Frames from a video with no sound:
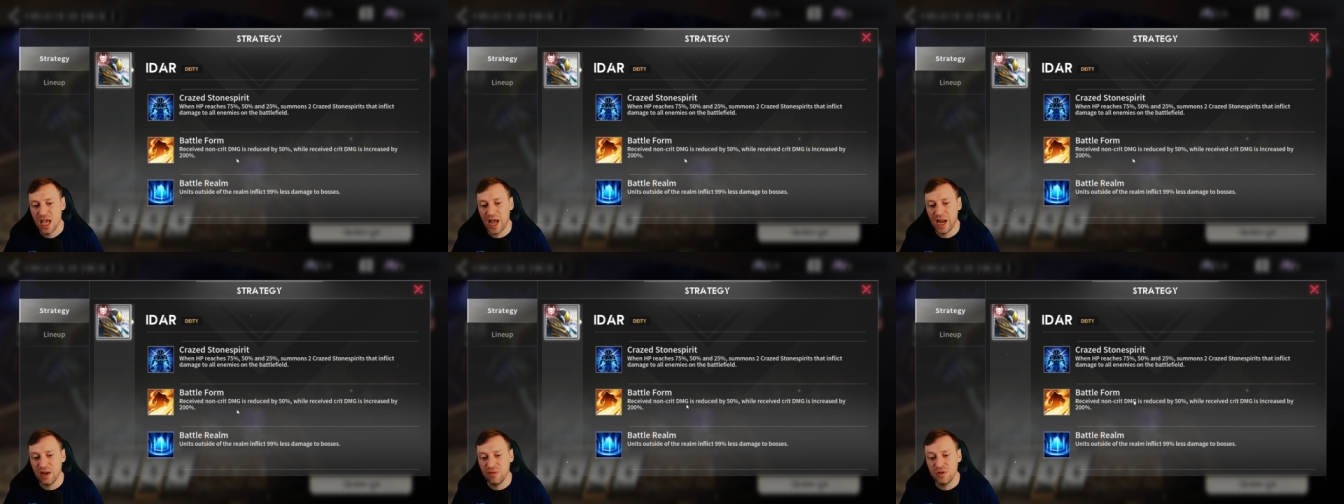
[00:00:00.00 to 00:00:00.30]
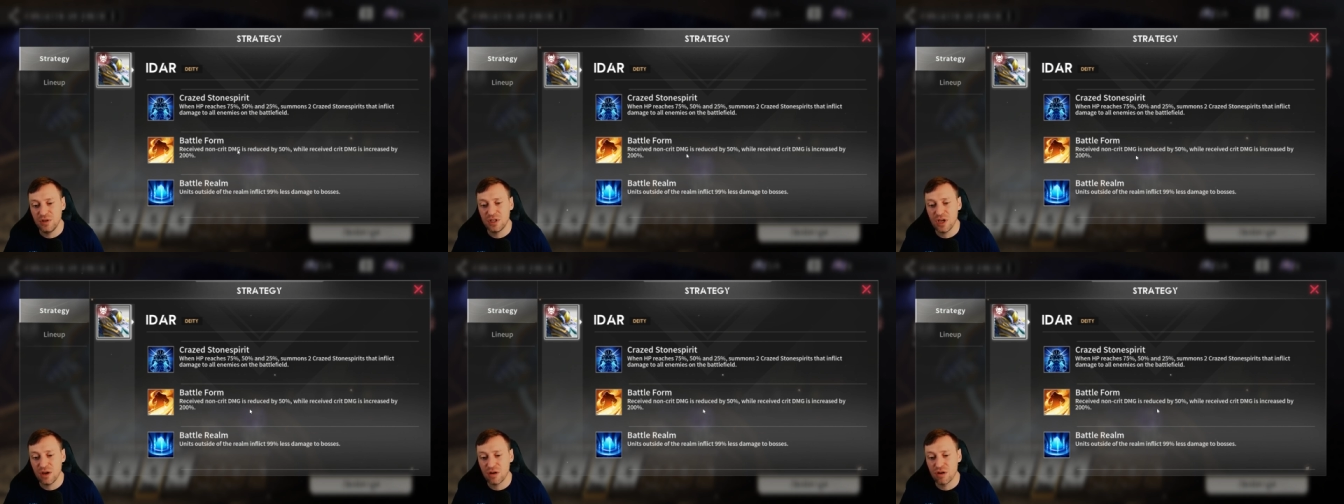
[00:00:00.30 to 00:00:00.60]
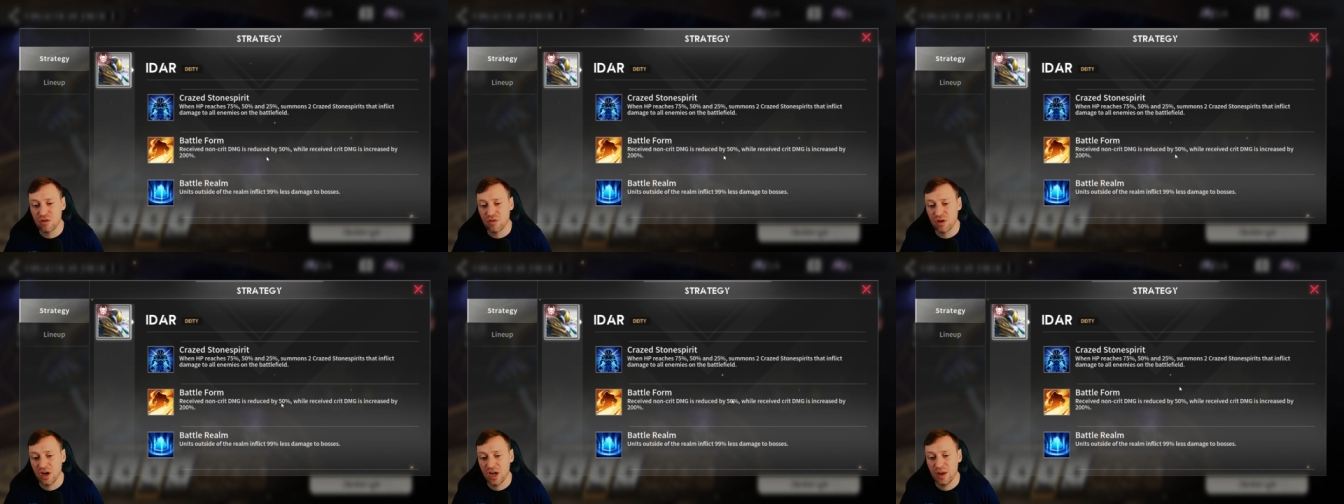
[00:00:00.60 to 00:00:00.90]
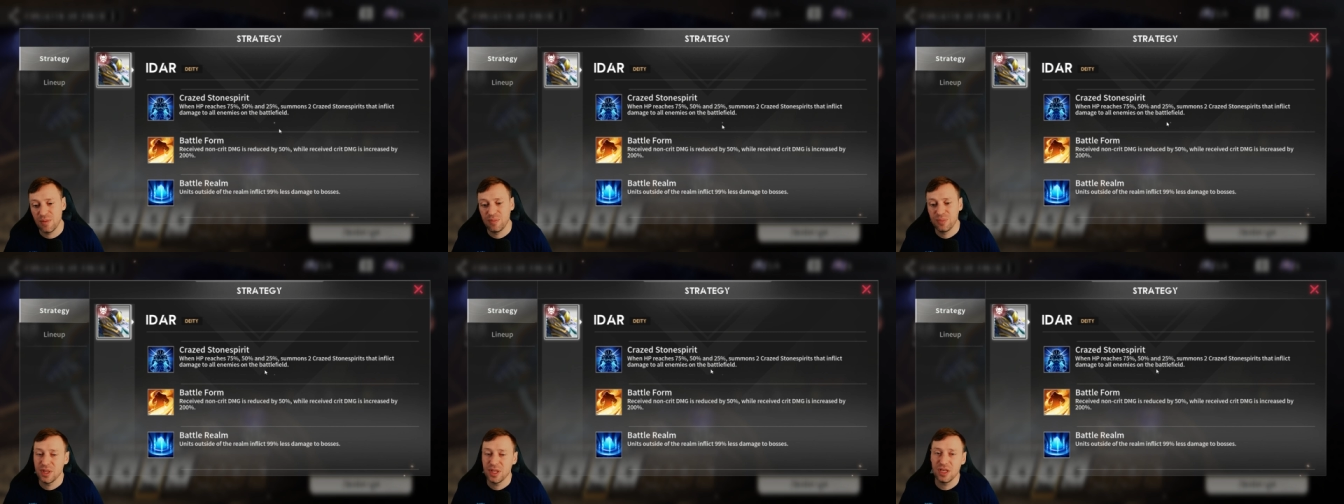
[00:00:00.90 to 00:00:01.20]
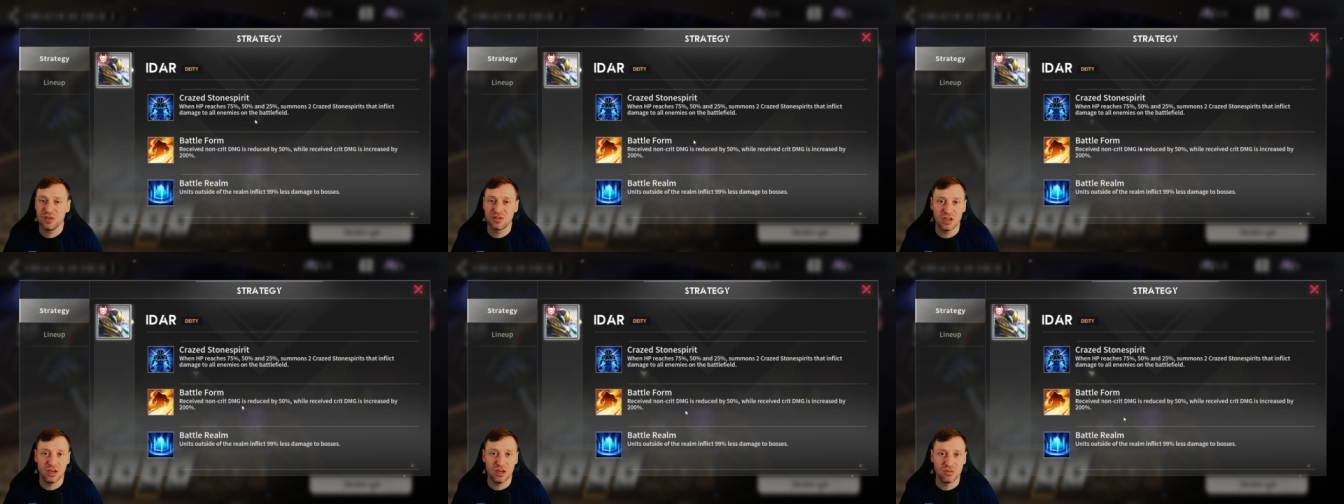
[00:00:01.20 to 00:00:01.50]
And if you don't crit,
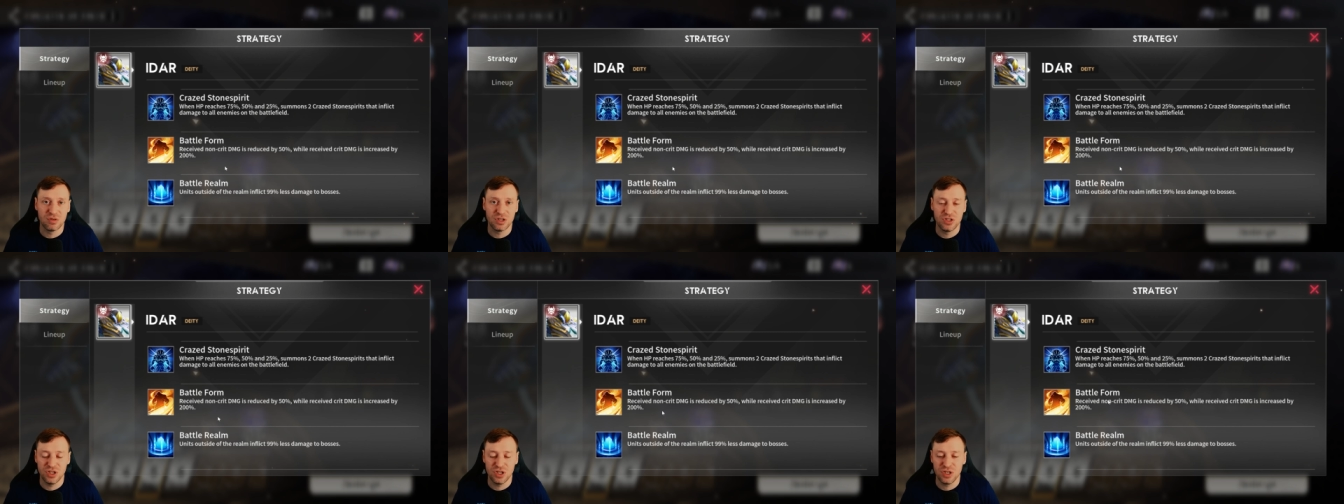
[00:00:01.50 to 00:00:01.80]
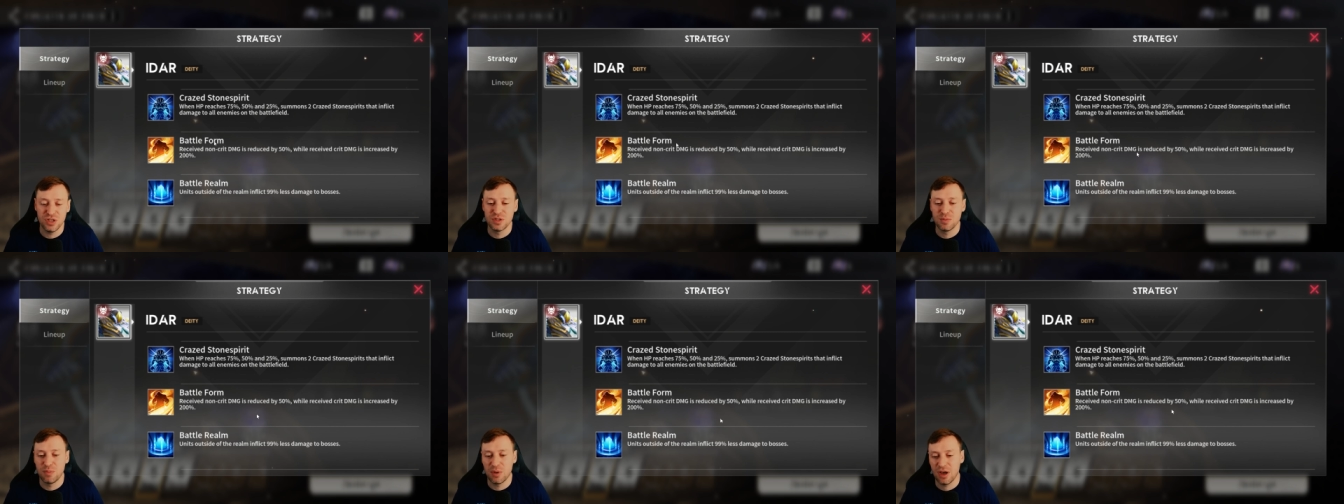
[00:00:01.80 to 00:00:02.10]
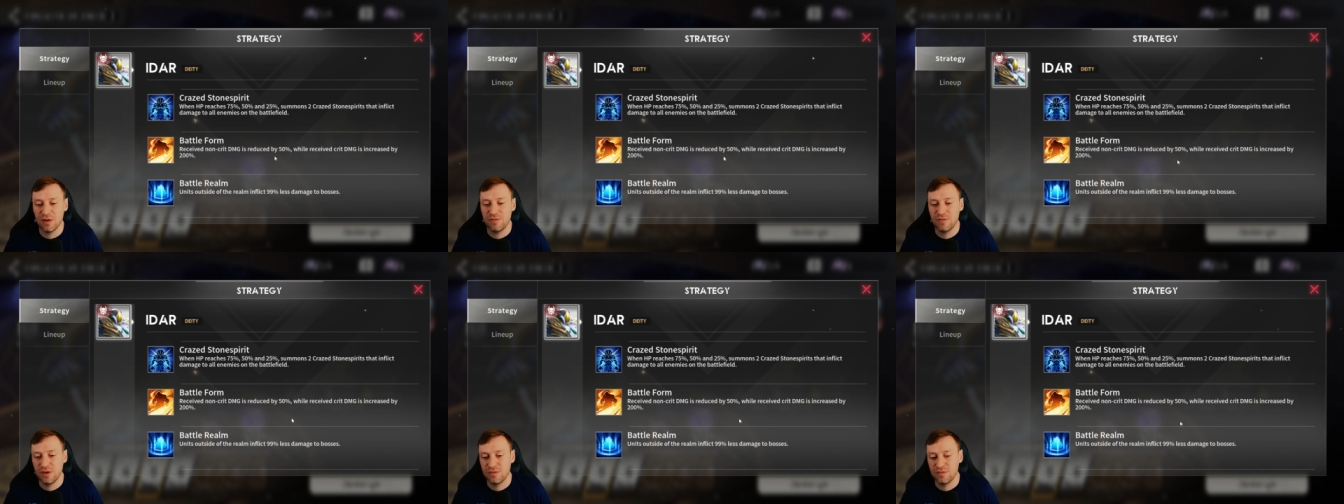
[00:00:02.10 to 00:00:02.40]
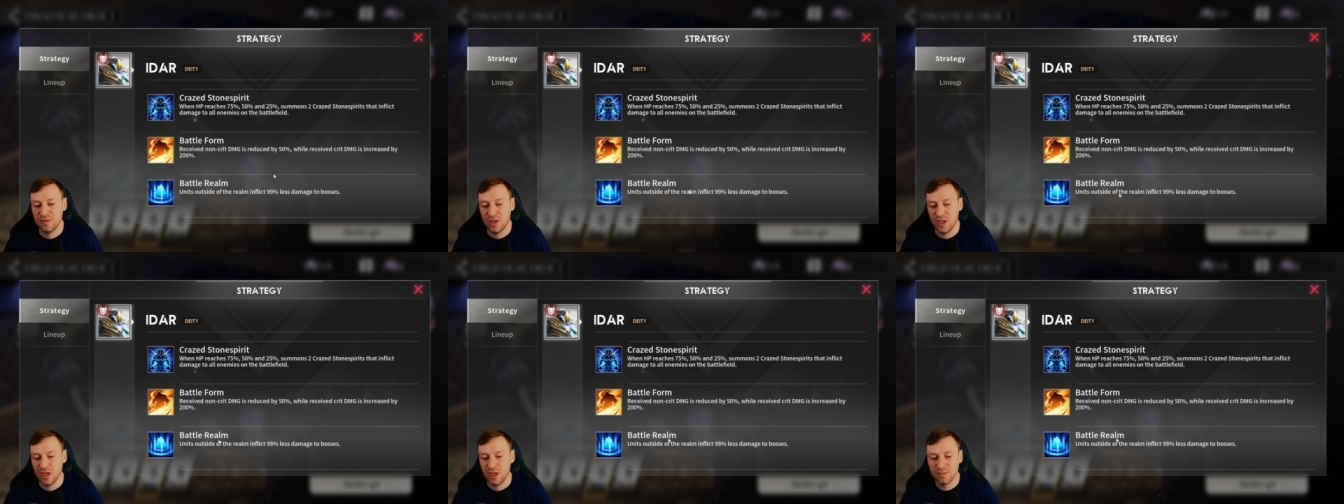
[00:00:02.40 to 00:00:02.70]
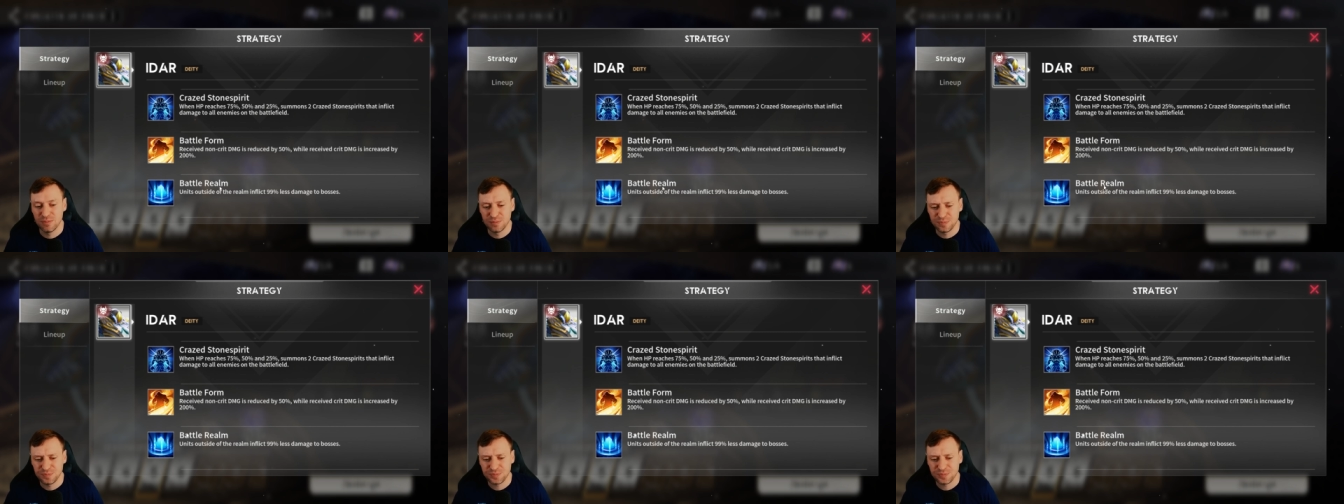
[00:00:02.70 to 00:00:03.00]
it's going to reduce by fifty.